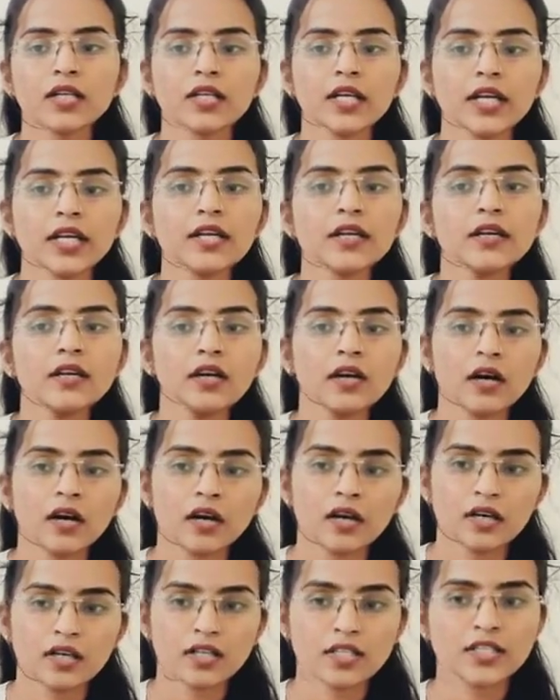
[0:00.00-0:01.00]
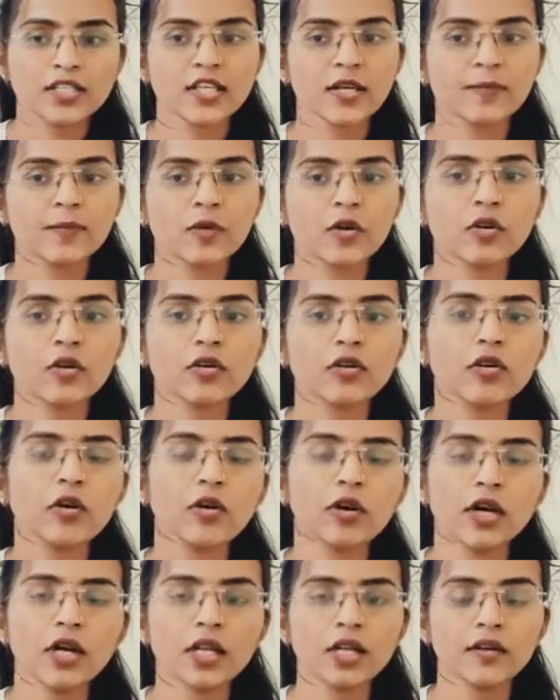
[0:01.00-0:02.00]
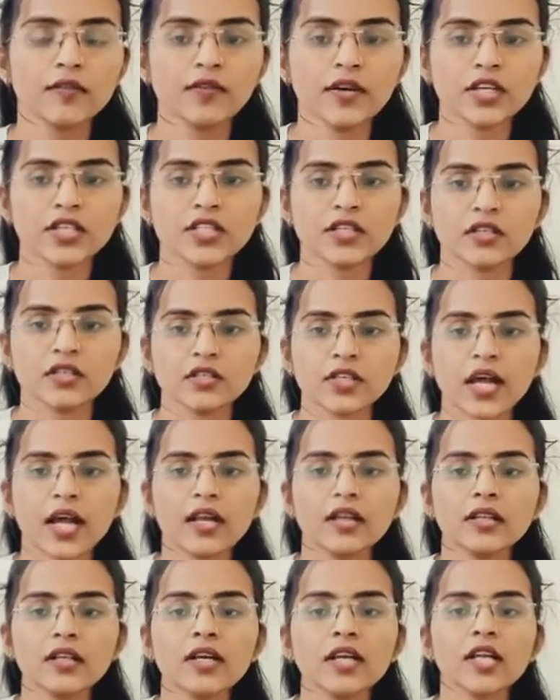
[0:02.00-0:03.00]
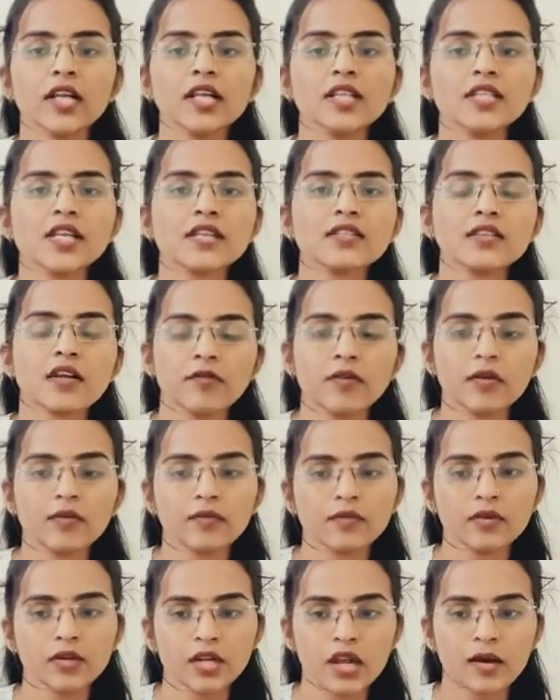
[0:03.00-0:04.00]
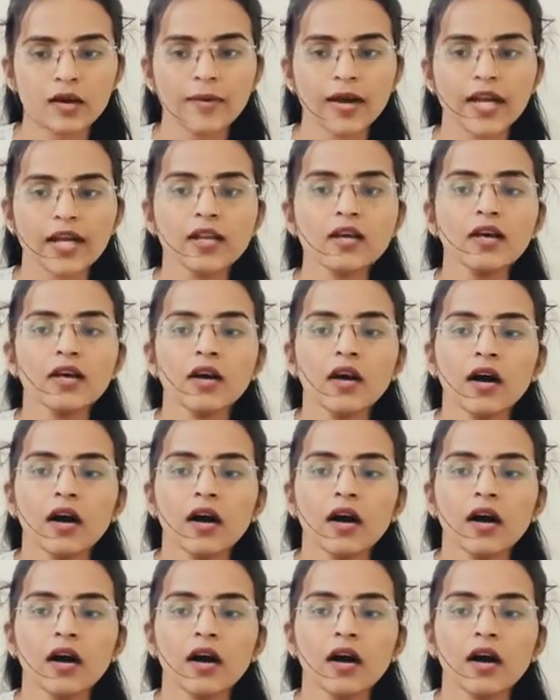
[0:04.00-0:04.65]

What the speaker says: treat streptococcal infections, and the elixir sulfanilamide